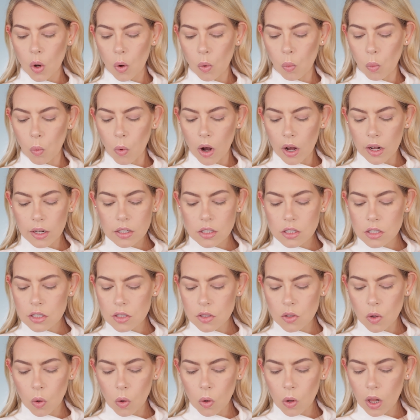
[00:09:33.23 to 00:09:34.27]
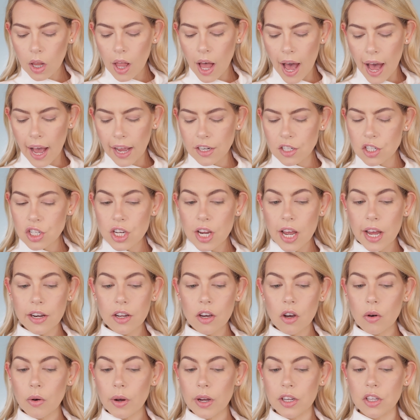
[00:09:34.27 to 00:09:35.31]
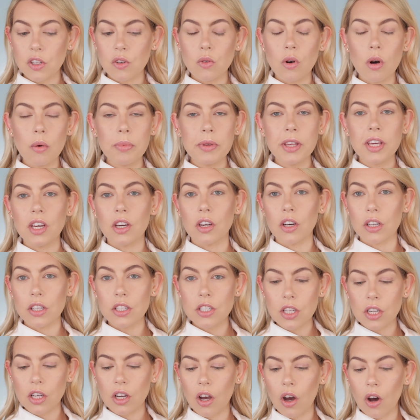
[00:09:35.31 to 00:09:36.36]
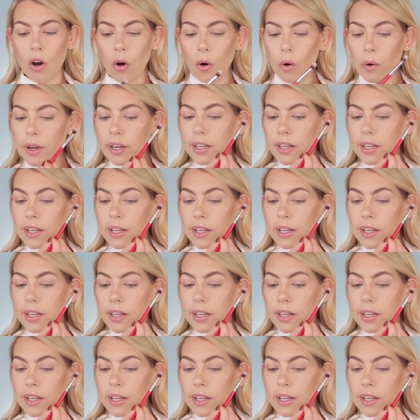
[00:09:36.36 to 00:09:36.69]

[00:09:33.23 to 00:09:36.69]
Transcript: one sole eyeshadow and you will be good to go.